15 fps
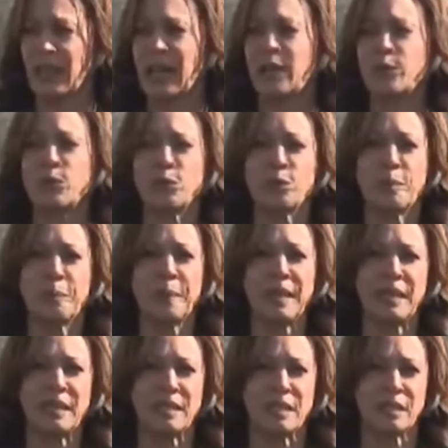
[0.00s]
I will
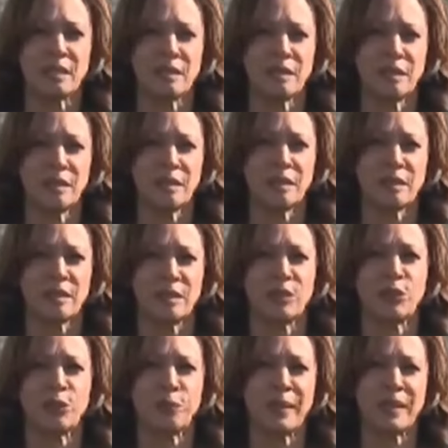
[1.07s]
repeat,
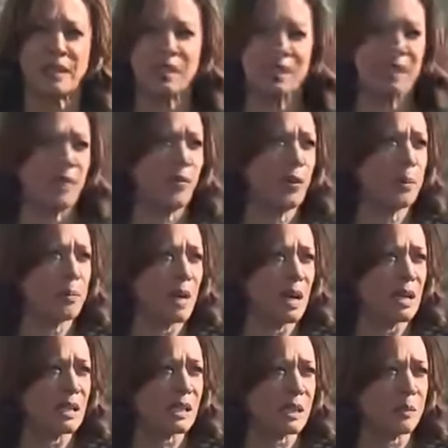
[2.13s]
the threat of
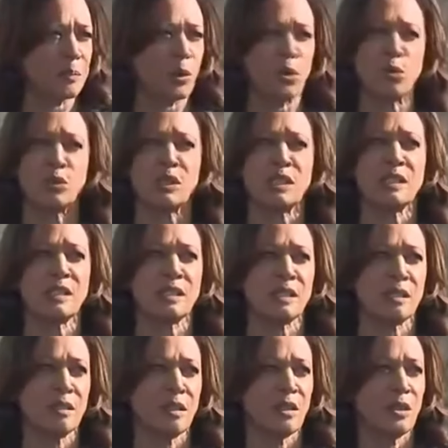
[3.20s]
Hamas
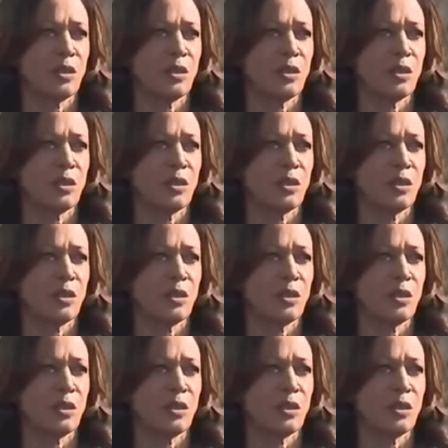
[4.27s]
poses